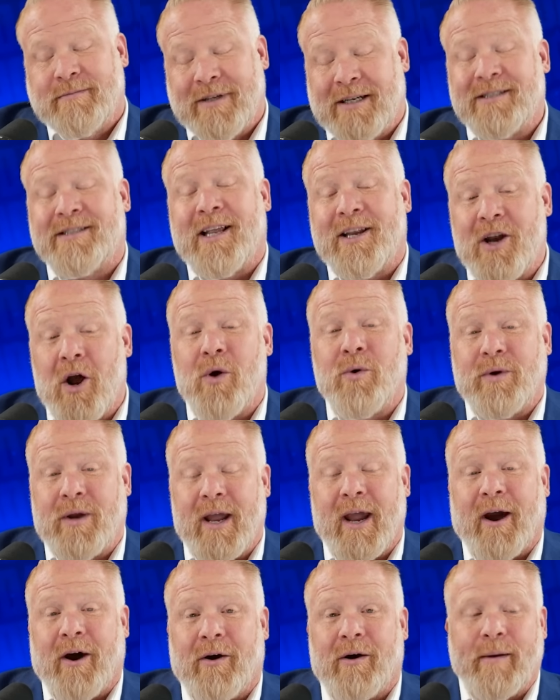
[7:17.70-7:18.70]
Because they don't
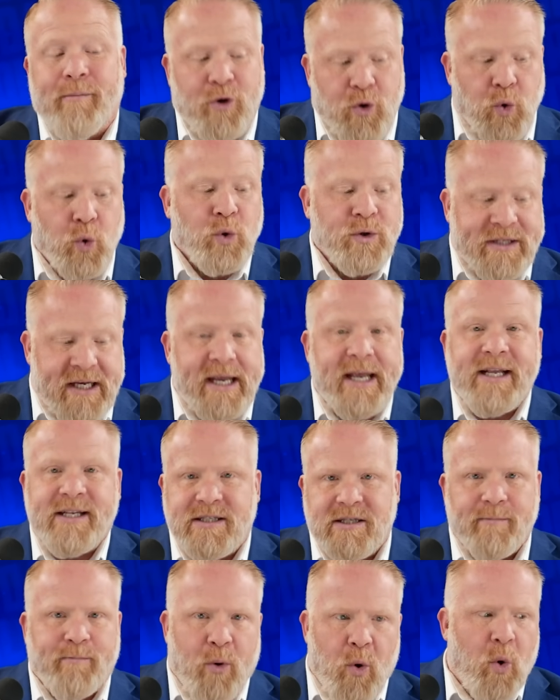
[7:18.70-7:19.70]
care. I mean, cruelty
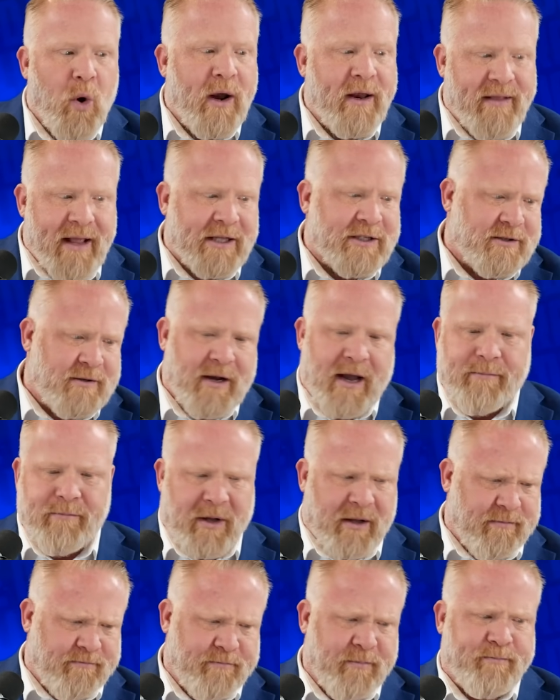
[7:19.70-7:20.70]
is the point. That's
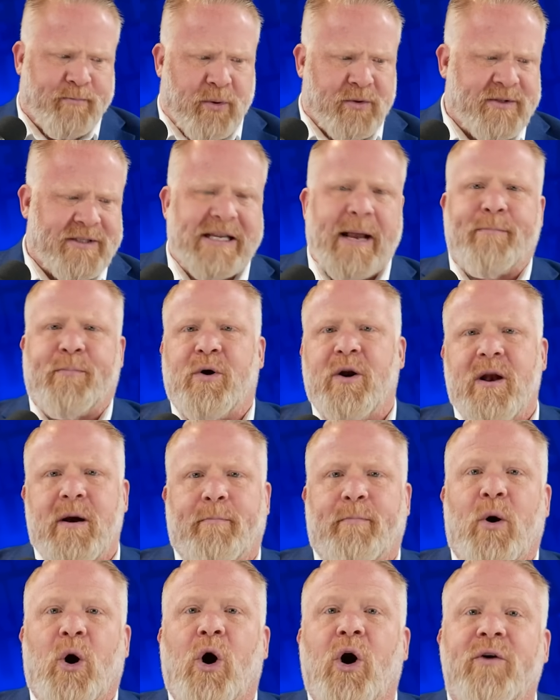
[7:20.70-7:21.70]
separate and
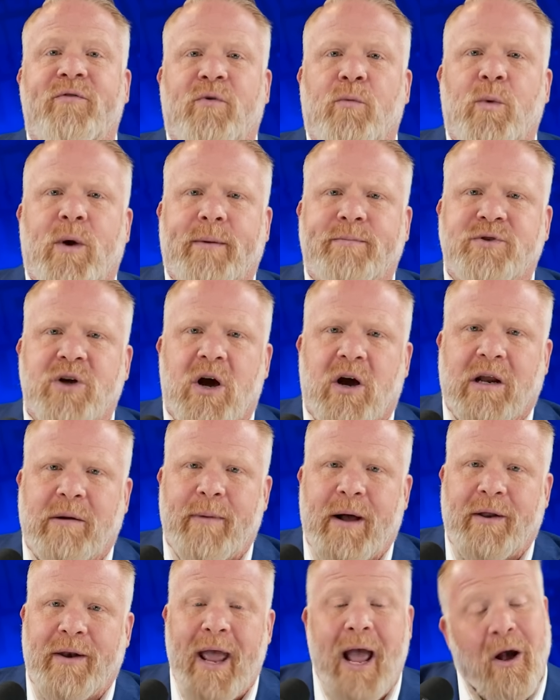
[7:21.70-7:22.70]
apart from what I'm talking
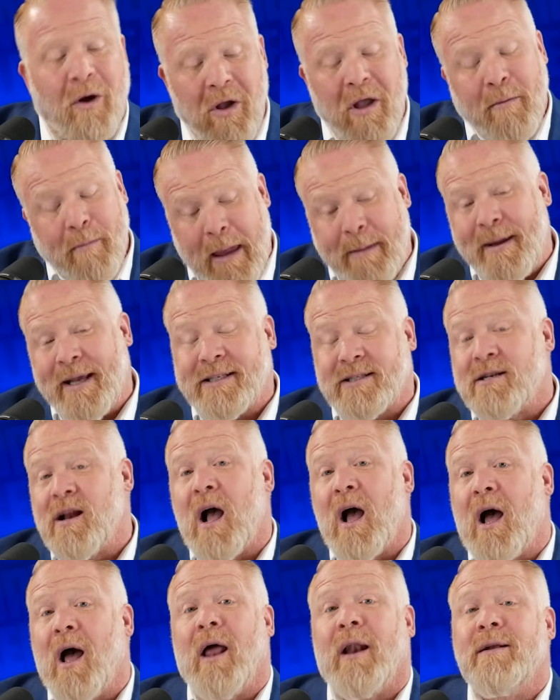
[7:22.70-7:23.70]
about now. Maybe it's
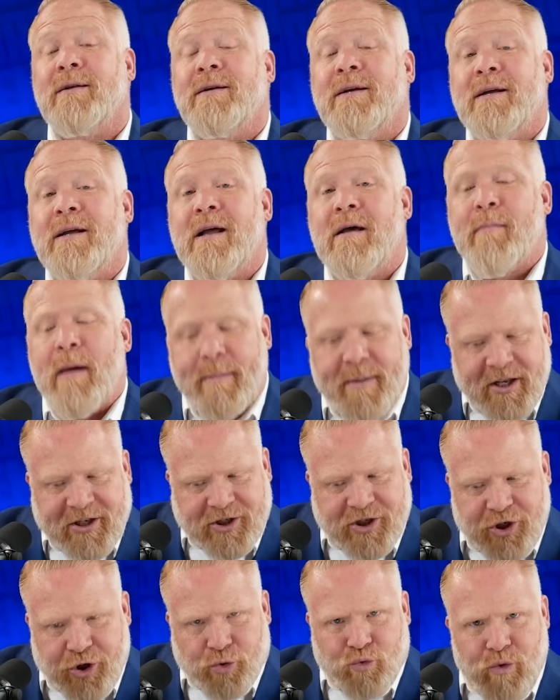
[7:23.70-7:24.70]
not. Maybe
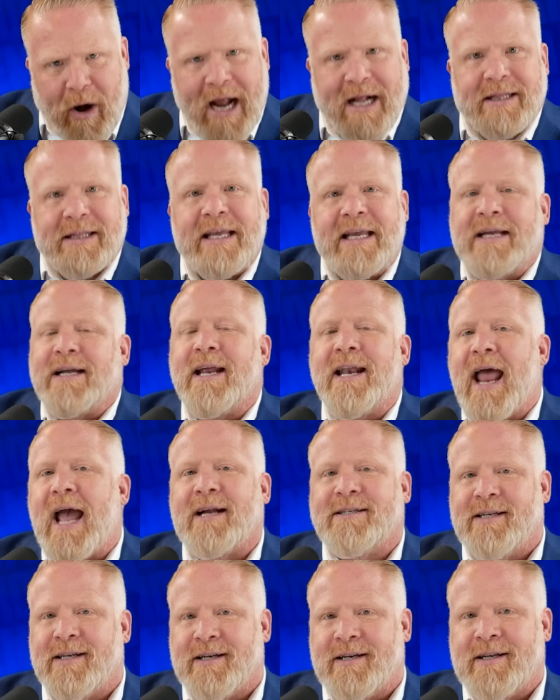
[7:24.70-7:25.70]
it's directly
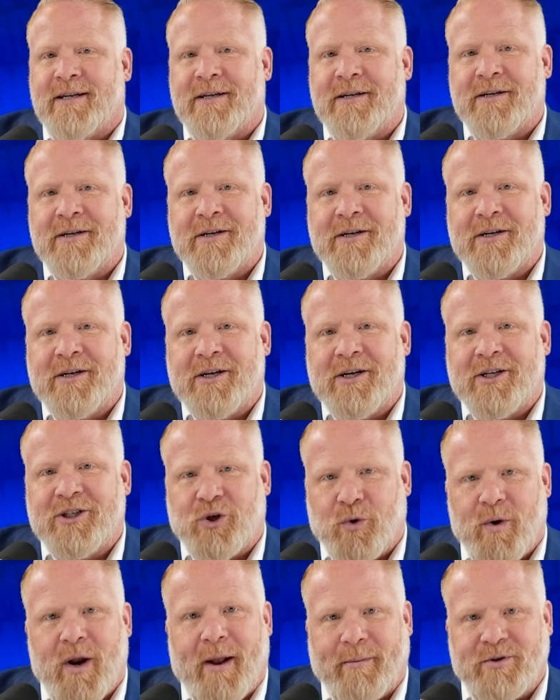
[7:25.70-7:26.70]
connected
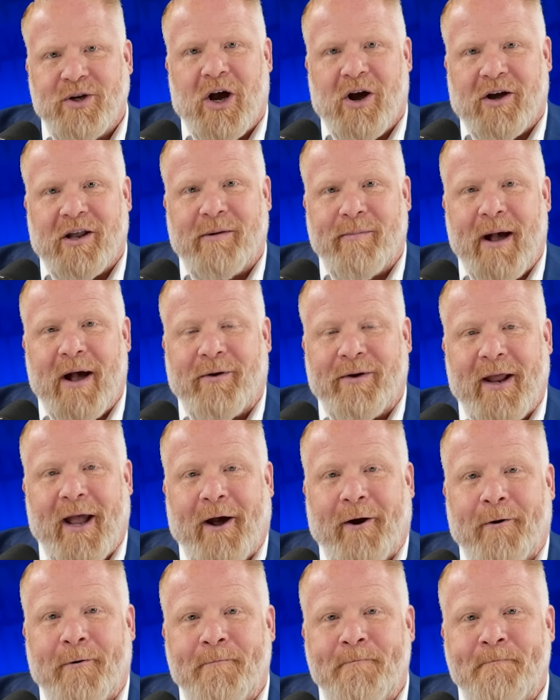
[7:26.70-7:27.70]
to what I'm talking about now.